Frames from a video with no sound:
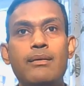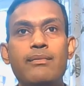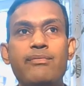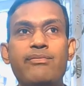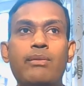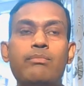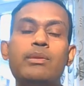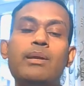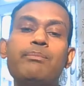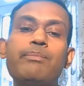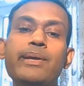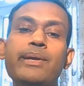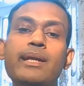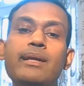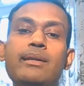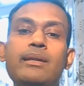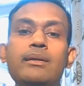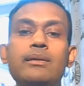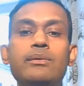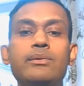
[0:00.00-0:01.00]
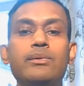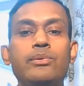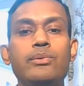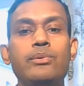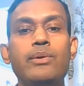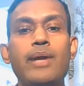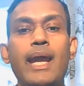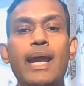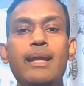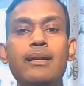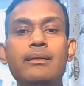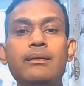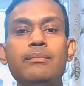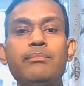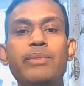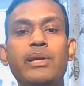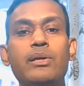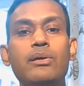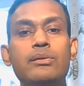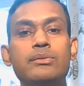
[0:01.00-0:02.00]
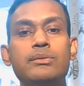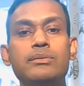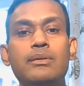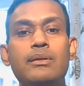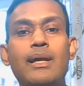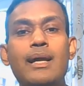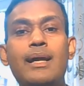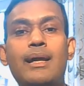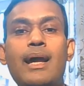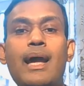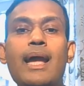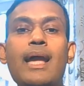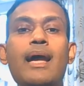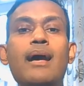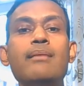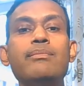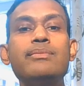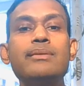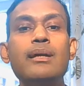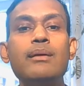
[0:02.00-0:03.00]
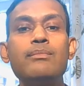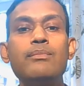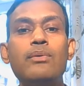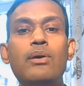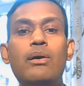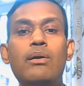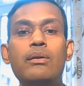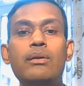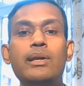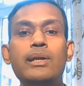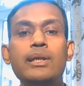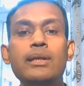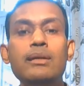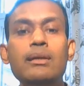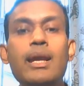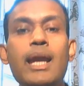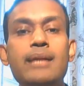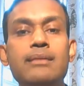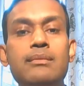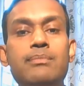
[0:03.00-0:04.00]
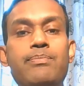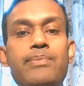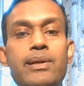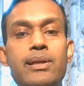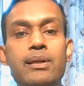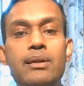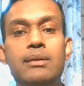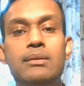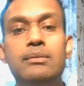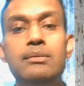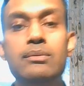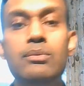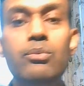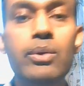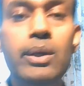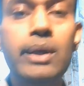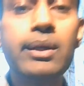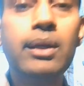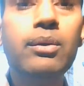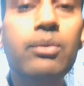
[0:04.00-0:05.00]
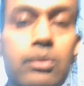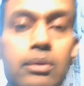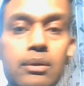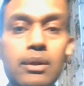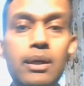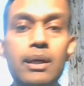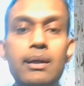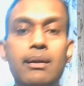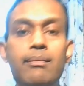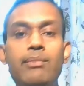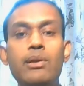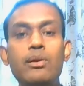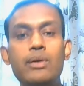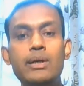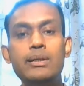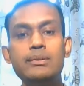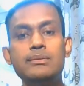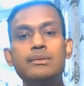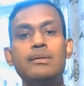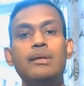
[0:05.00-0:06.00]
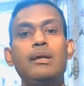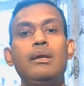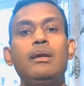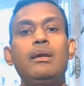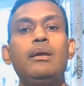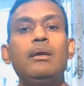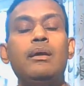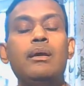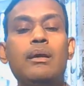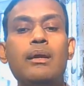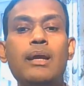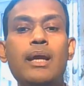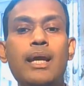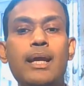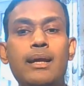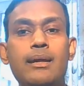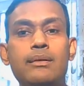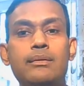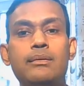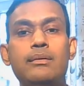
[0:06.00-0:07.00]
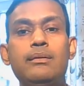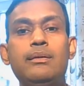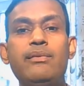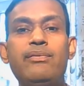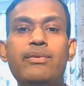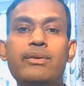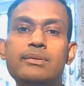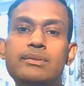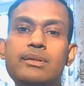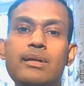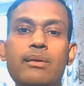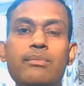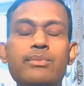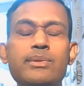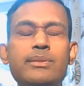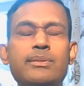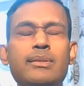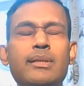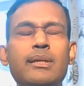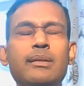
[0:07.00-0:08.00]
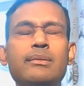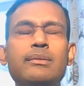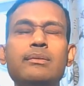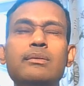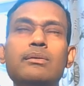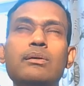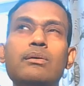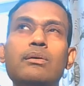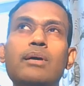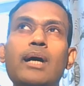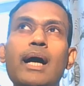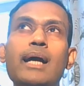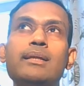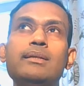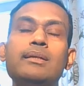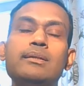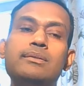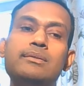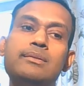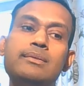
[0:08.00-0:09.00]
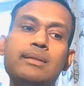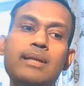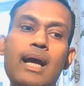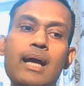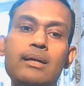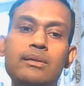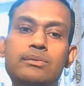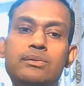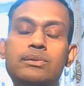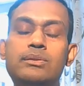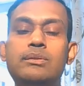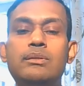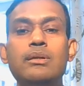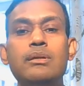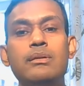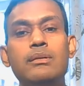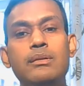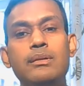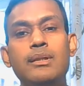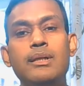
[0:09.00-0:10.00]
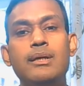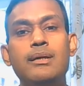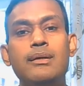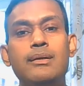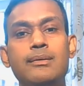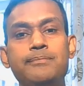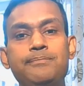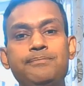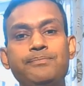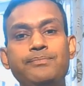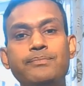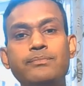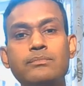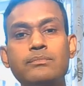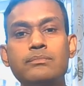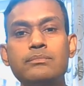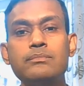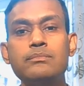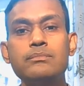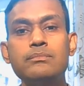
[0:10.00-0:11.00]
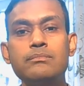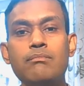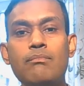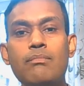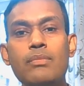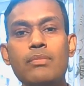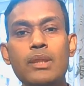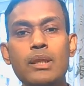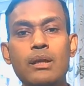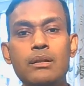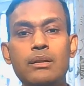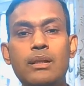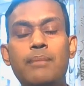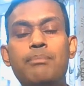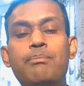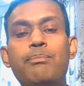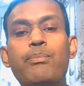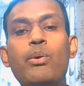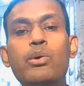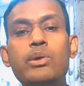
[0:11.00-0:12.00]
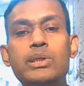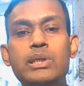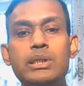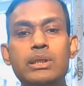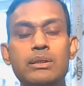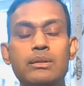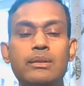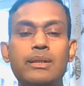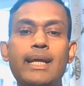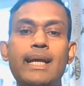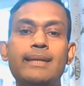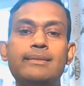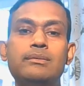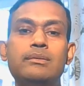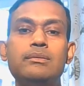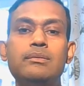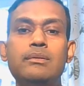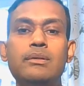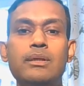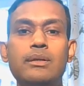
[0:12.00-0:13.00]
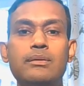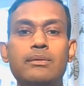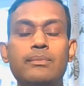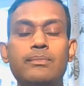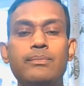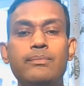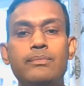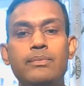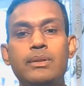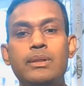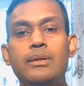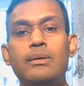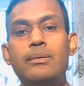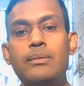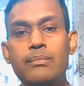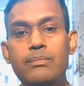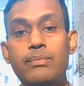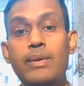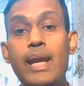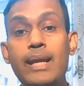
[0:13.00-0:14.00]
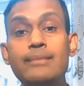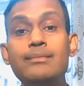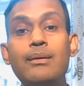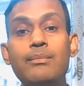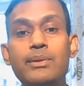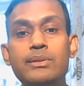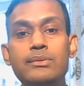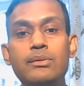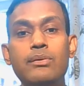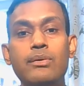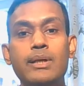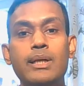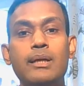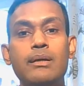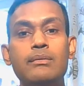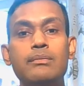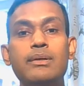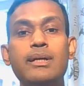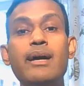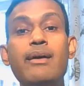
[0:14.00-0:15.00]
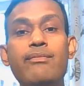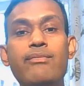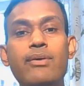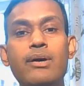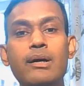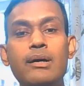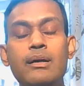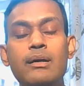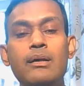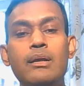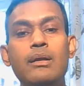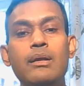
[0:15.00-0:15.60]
from the beginning to end, because I have some already experience working with AWS and the different services. So I just touched the portion that the exam is gonna cover.